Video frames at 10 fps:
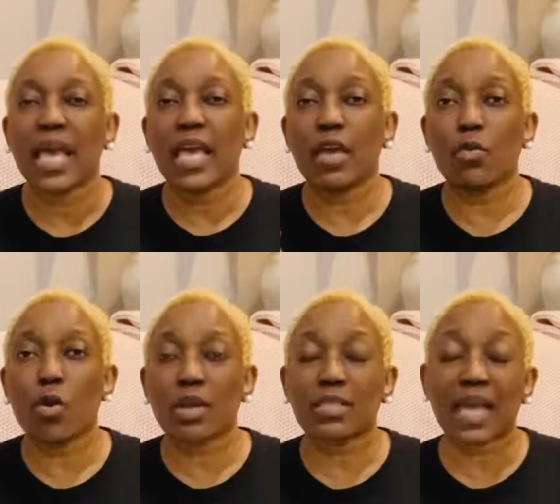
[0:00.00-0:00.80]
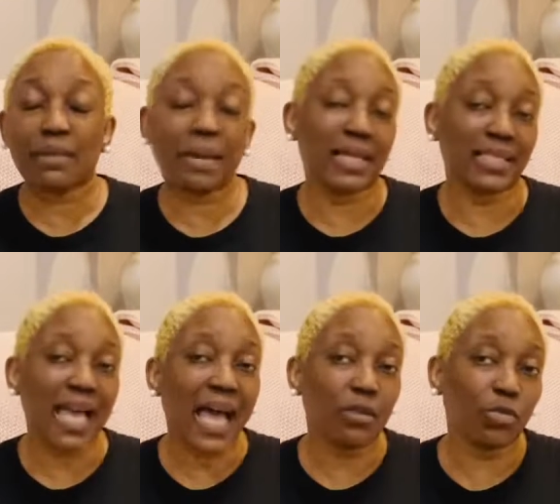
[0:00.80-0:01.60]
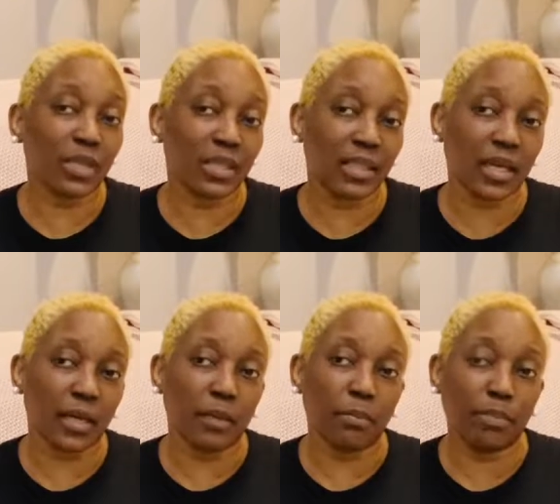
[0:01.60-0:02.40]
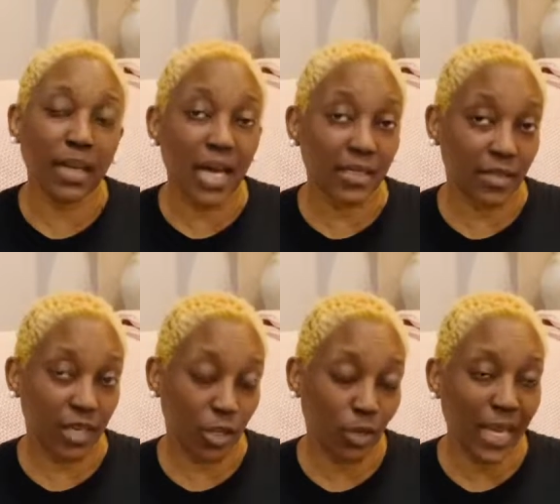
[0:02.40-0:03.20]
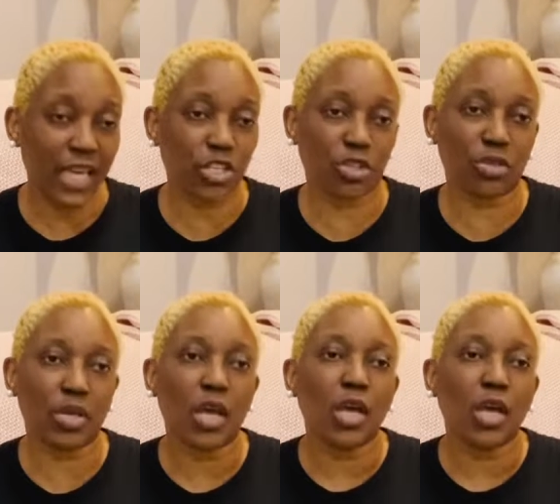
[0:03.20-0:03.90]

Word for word: It works side by side with the blood circulation,